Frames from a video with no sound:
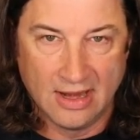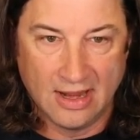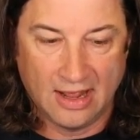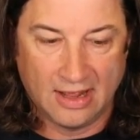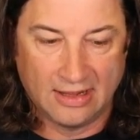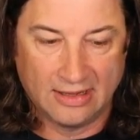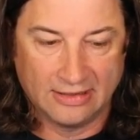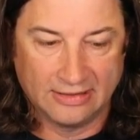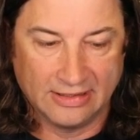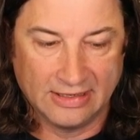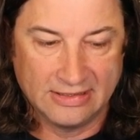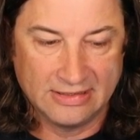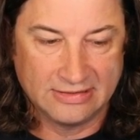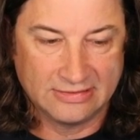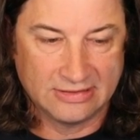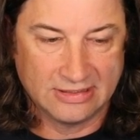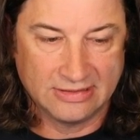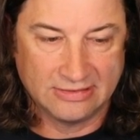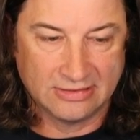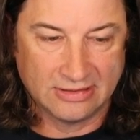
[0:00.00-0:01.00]
And
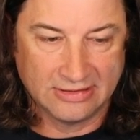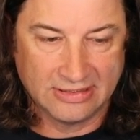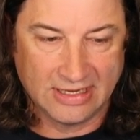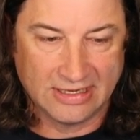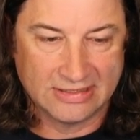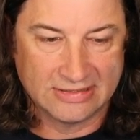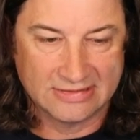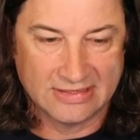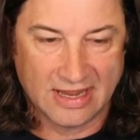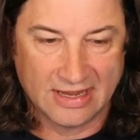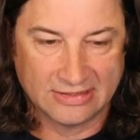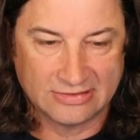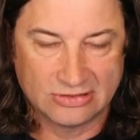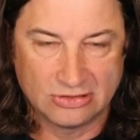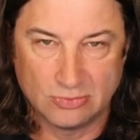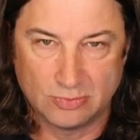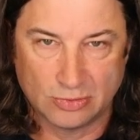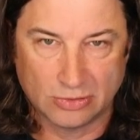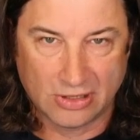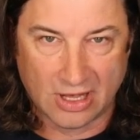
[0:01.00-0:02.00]
it again is not
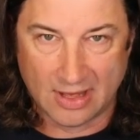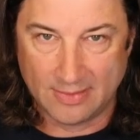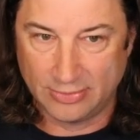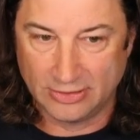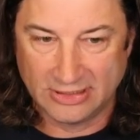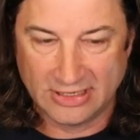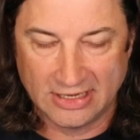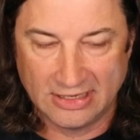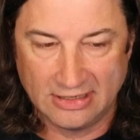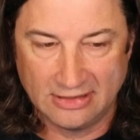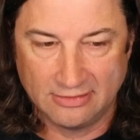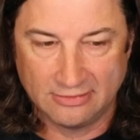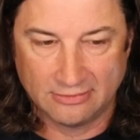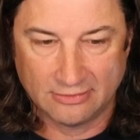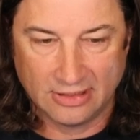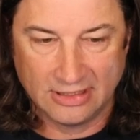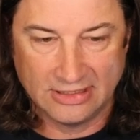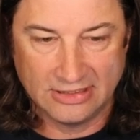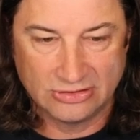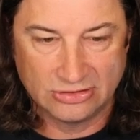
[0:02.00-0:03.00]
super complicated,
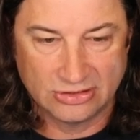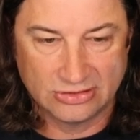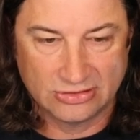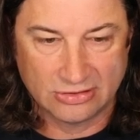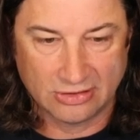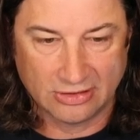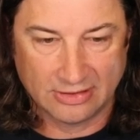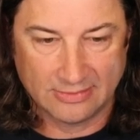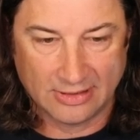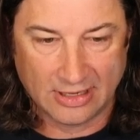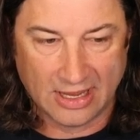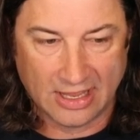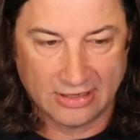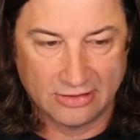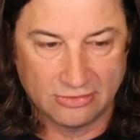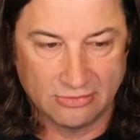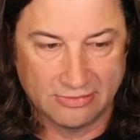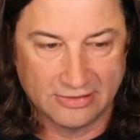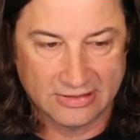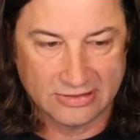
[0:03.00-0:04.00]
right? It's just talking about how to
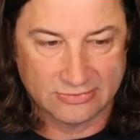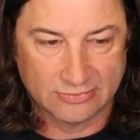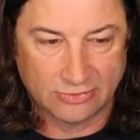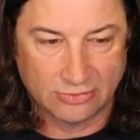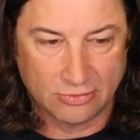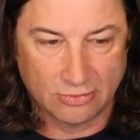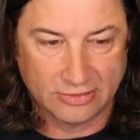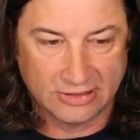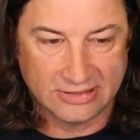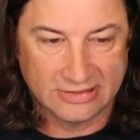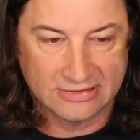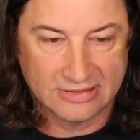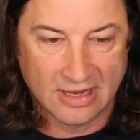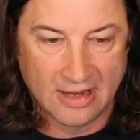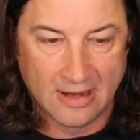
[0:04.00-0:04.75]
do things with cookies.